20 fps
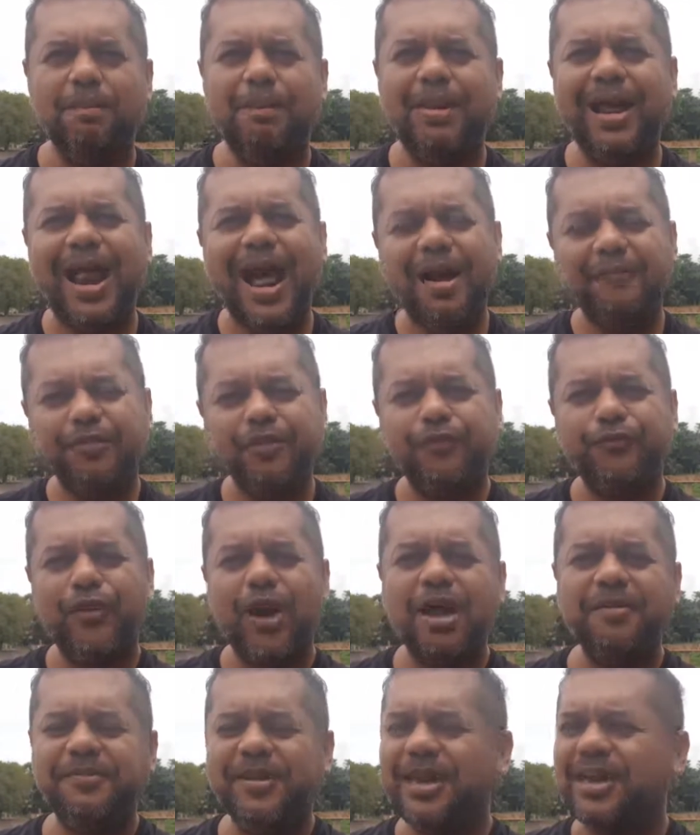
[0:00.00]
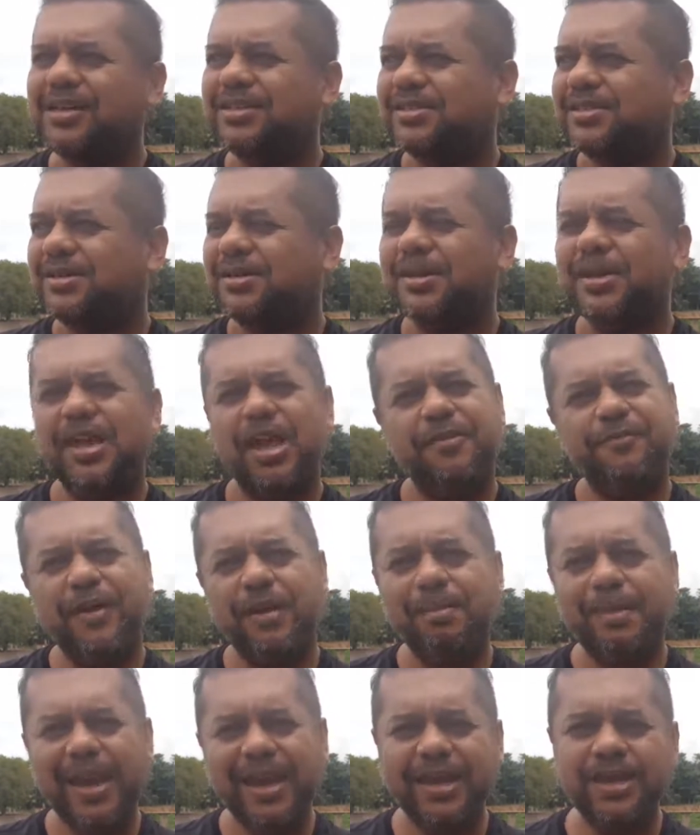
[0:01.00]
But after 5 years, if
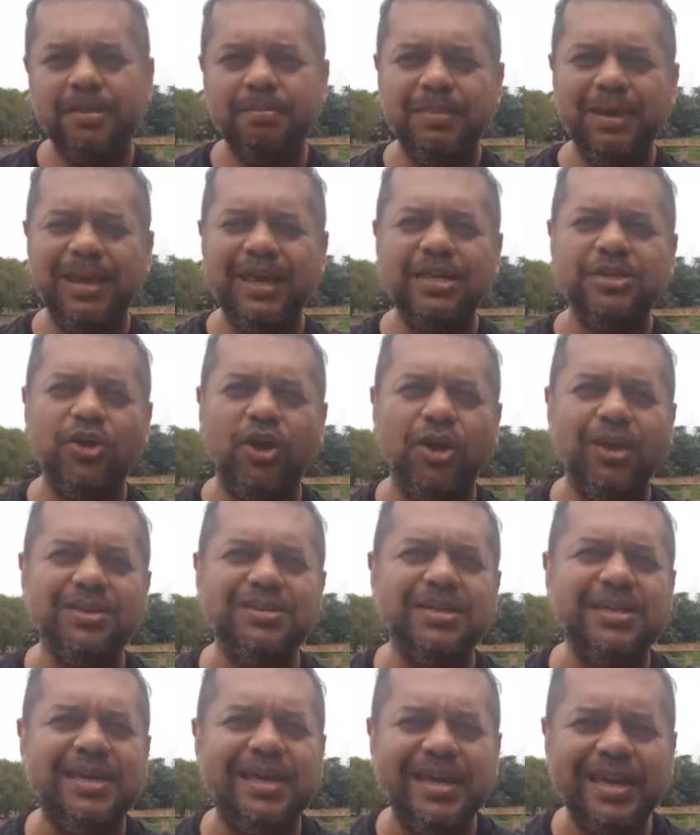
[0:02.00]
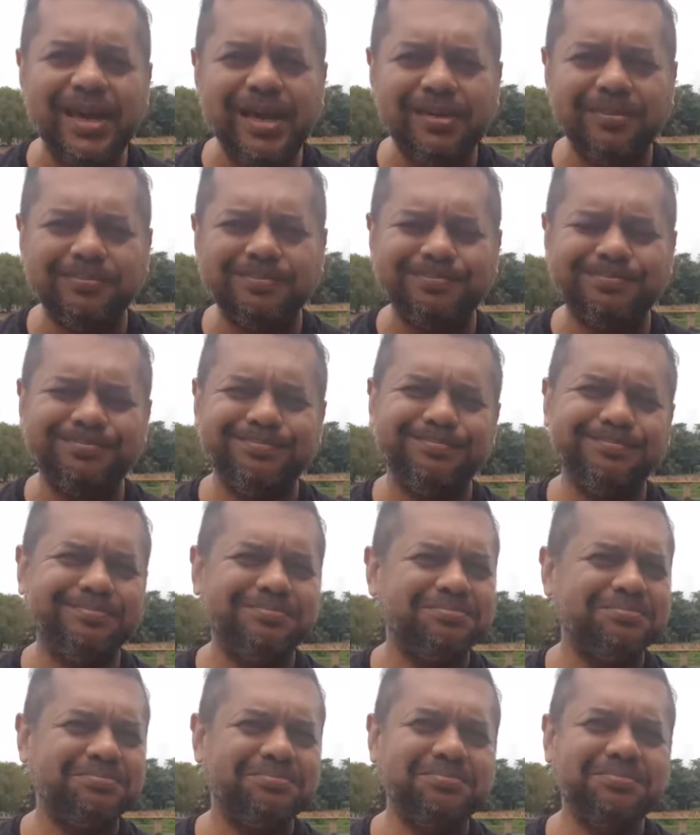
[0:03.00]
I'm making $1 million a
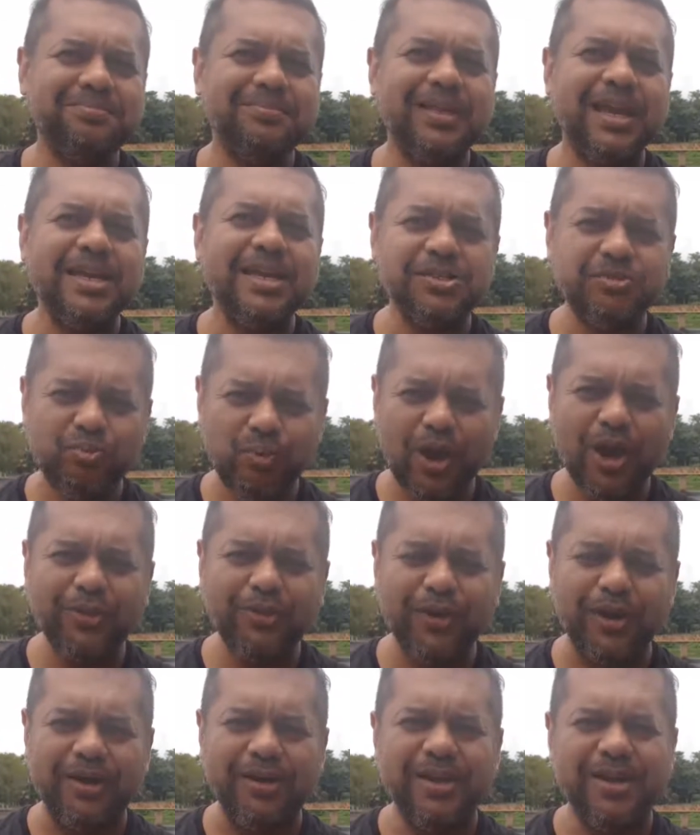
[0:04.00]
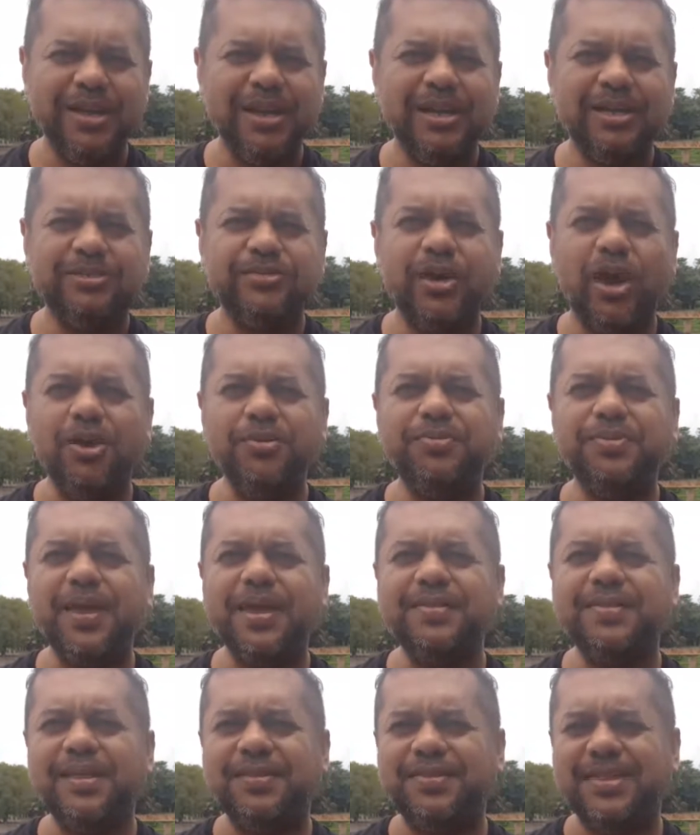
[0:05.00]
year, it's worth it. Don't
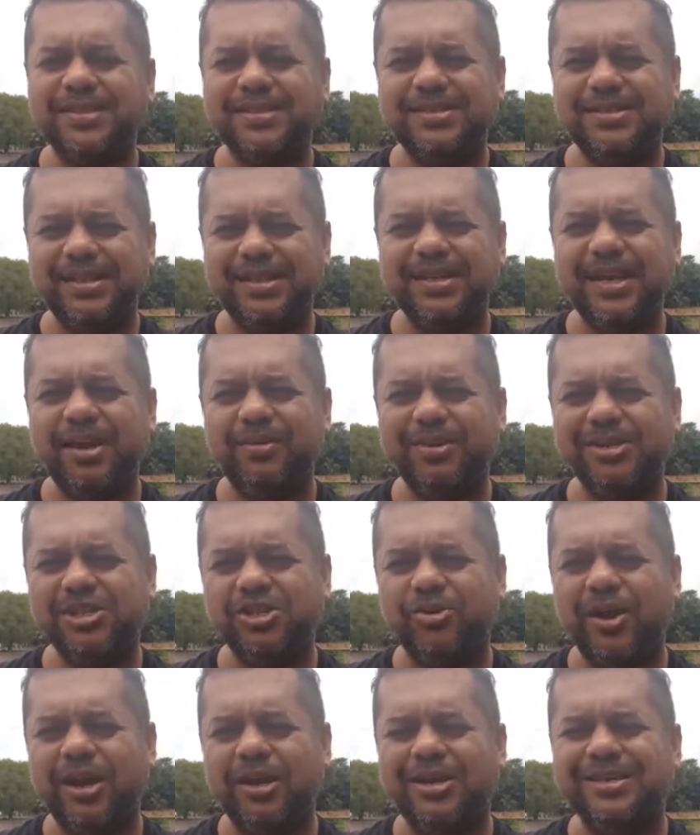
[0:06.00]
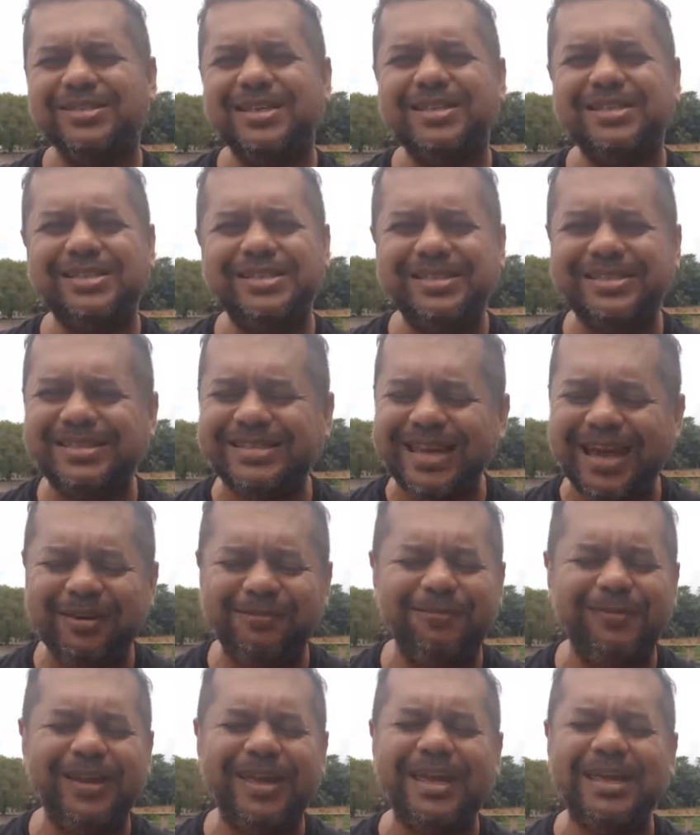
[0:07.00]
think that this is a get rich quick, because it's
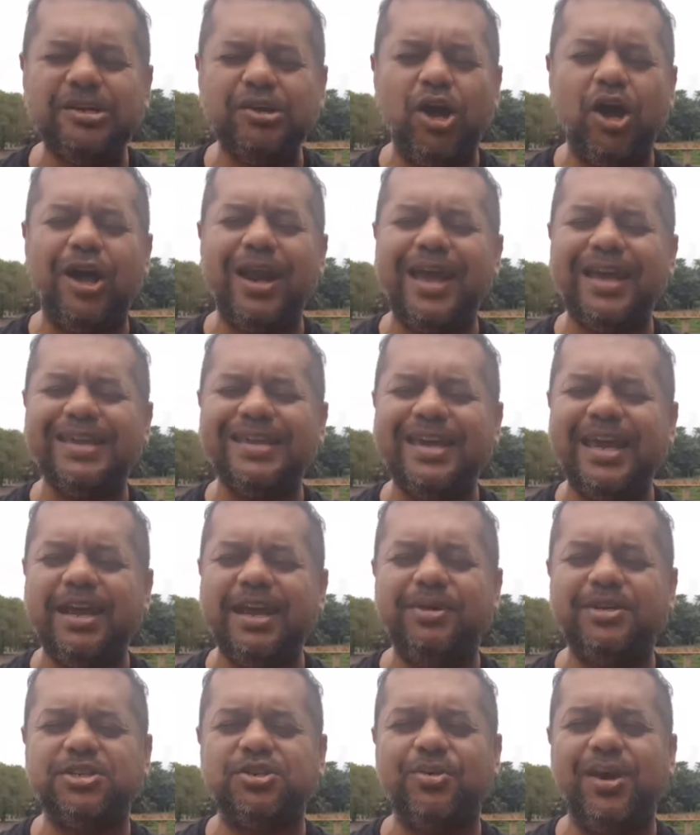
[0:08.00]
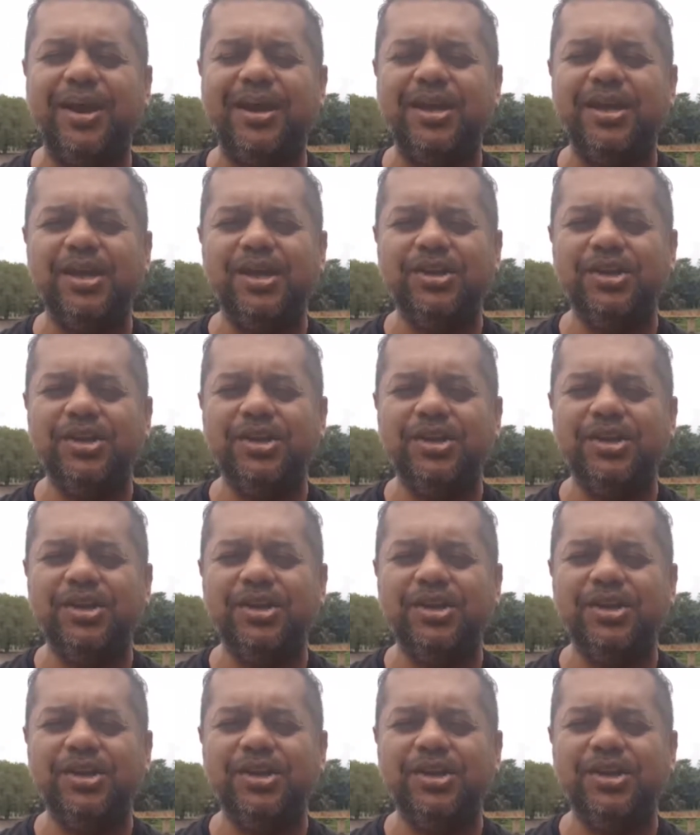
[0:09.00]
definitely not a get rich quick.